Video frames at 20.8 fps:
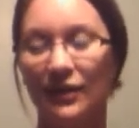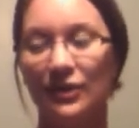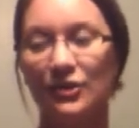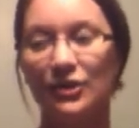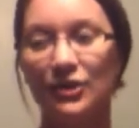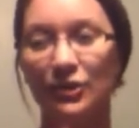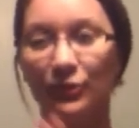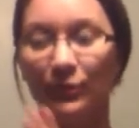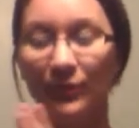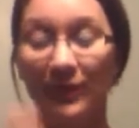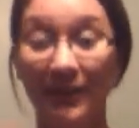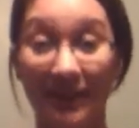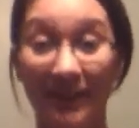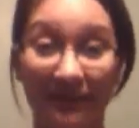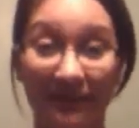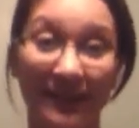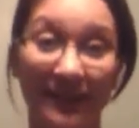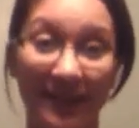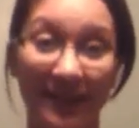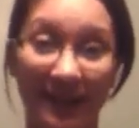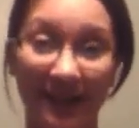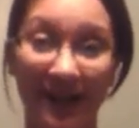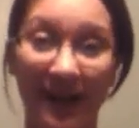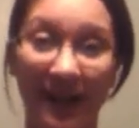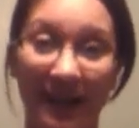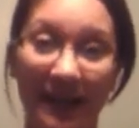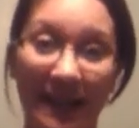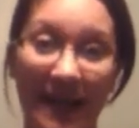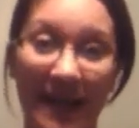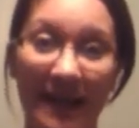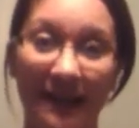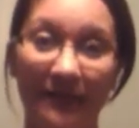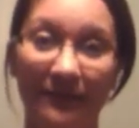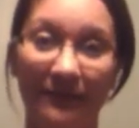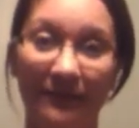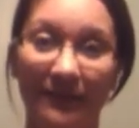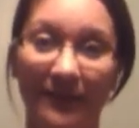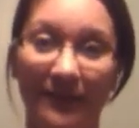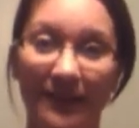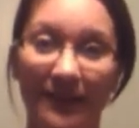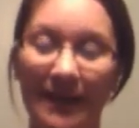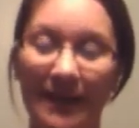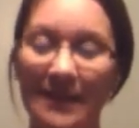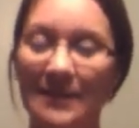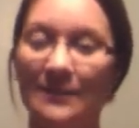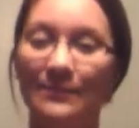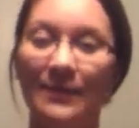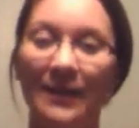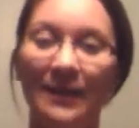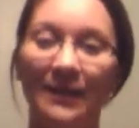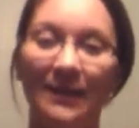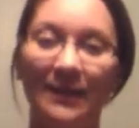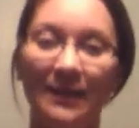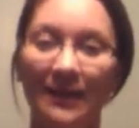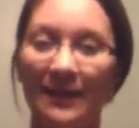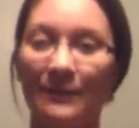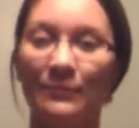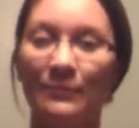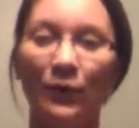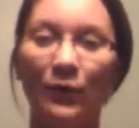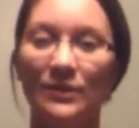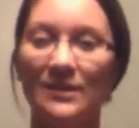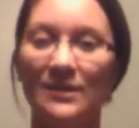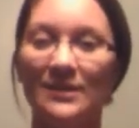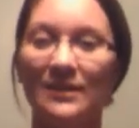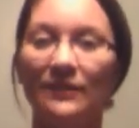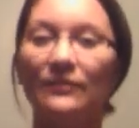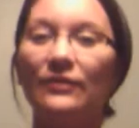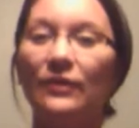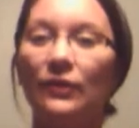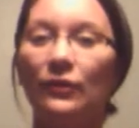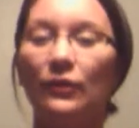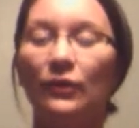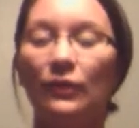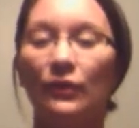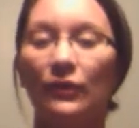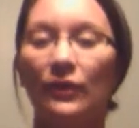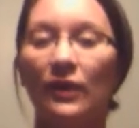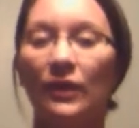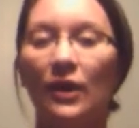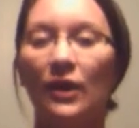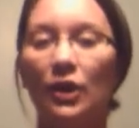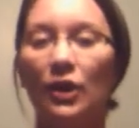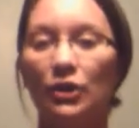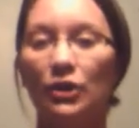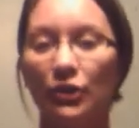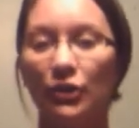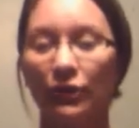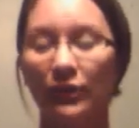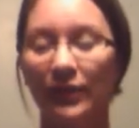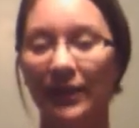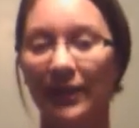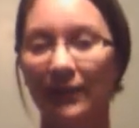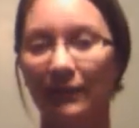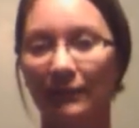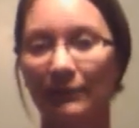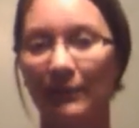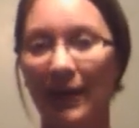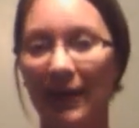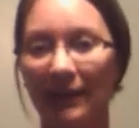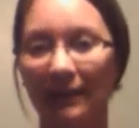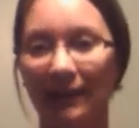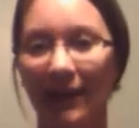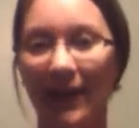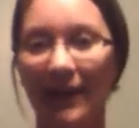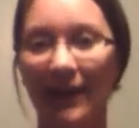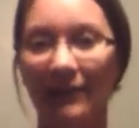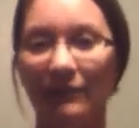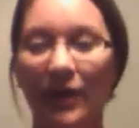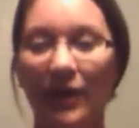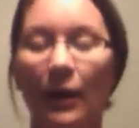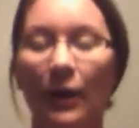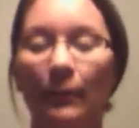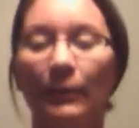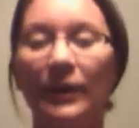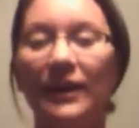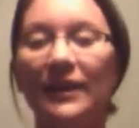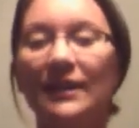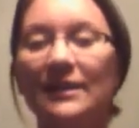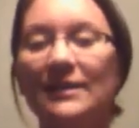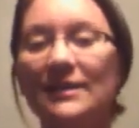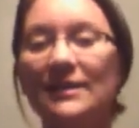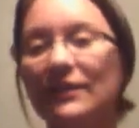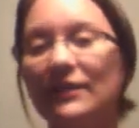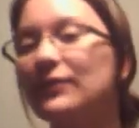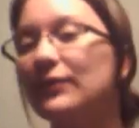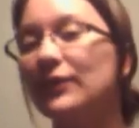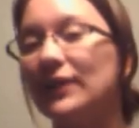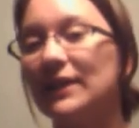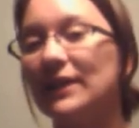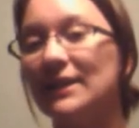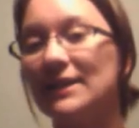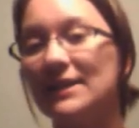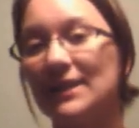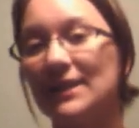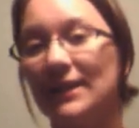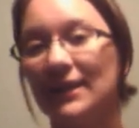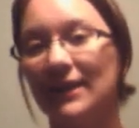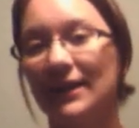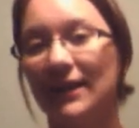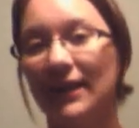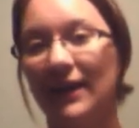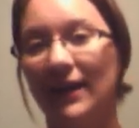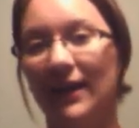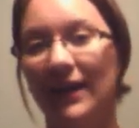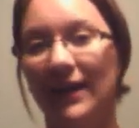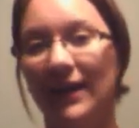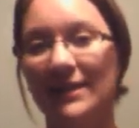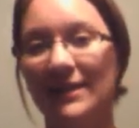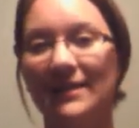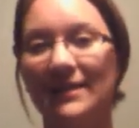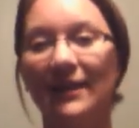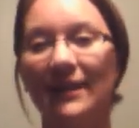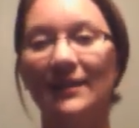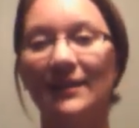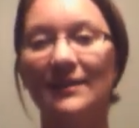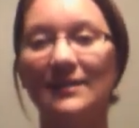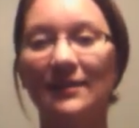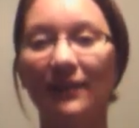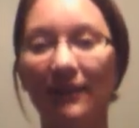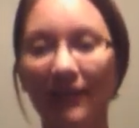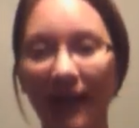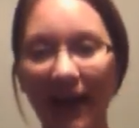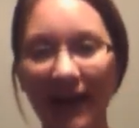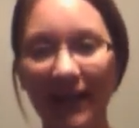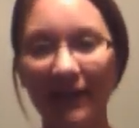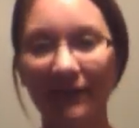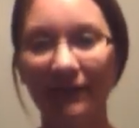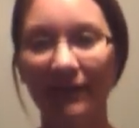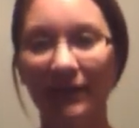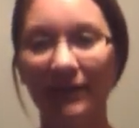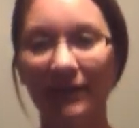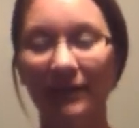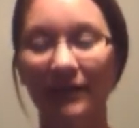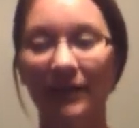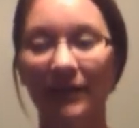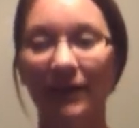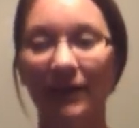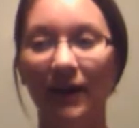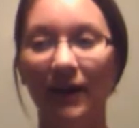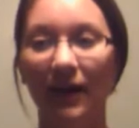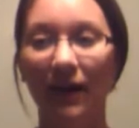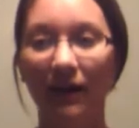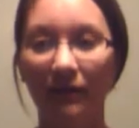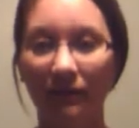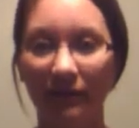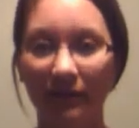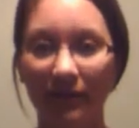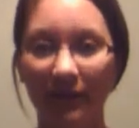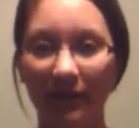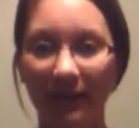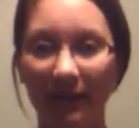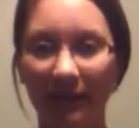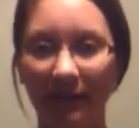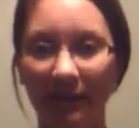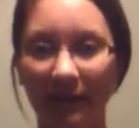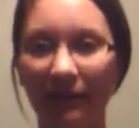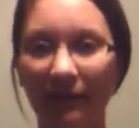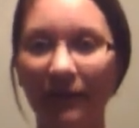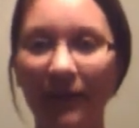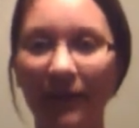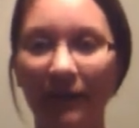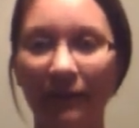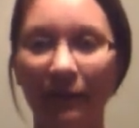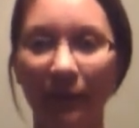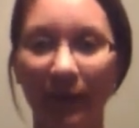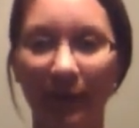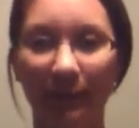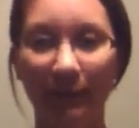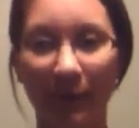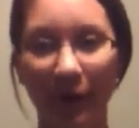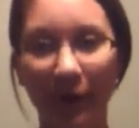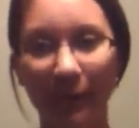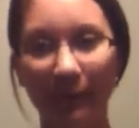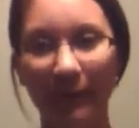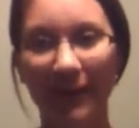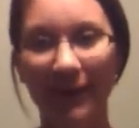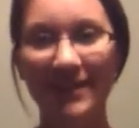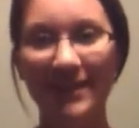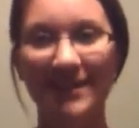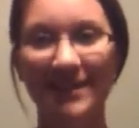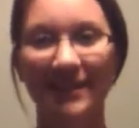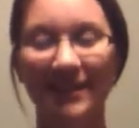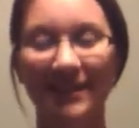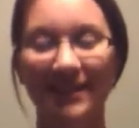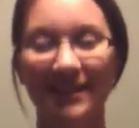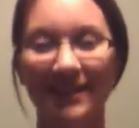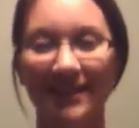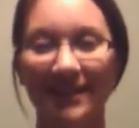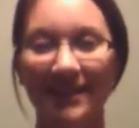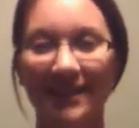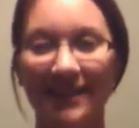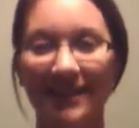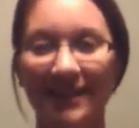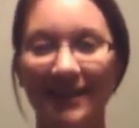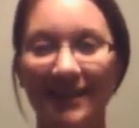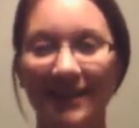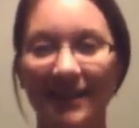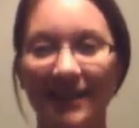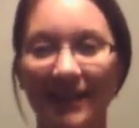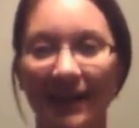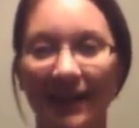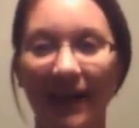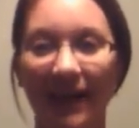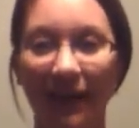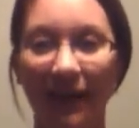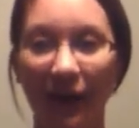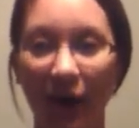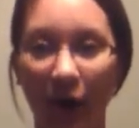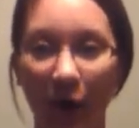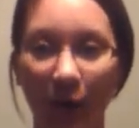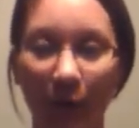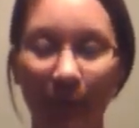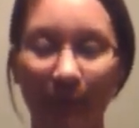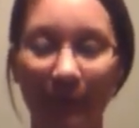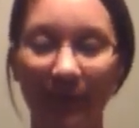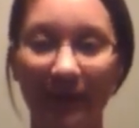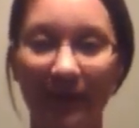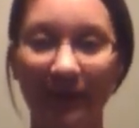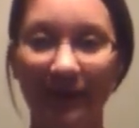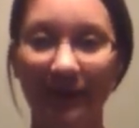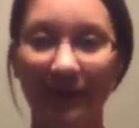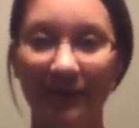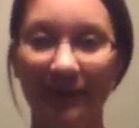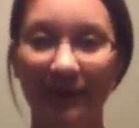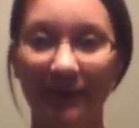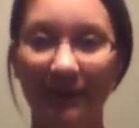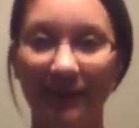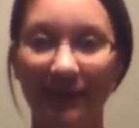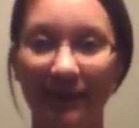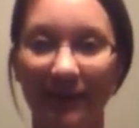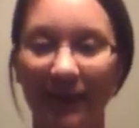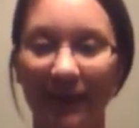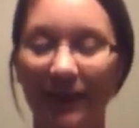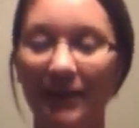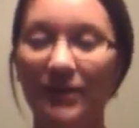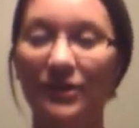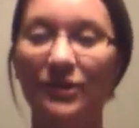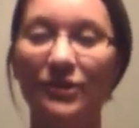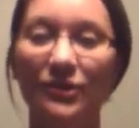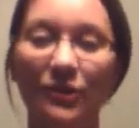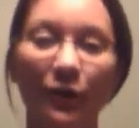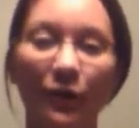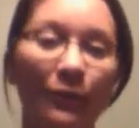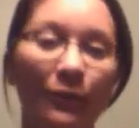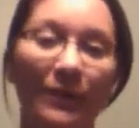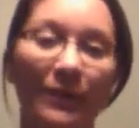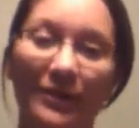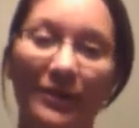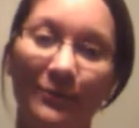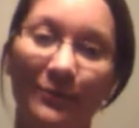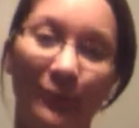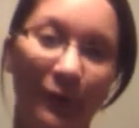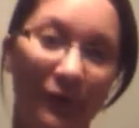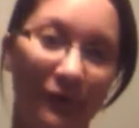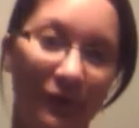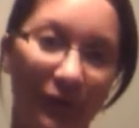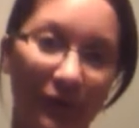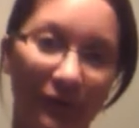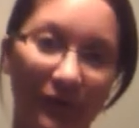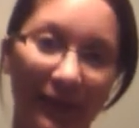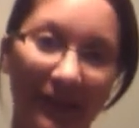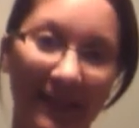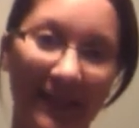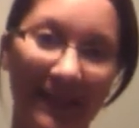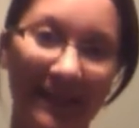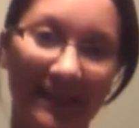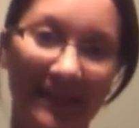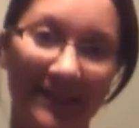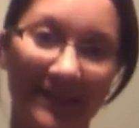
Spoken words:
to living a life has been the most difficult journey of my life. But the difference is that this life of living with purpose and hope is so much more fulfilling.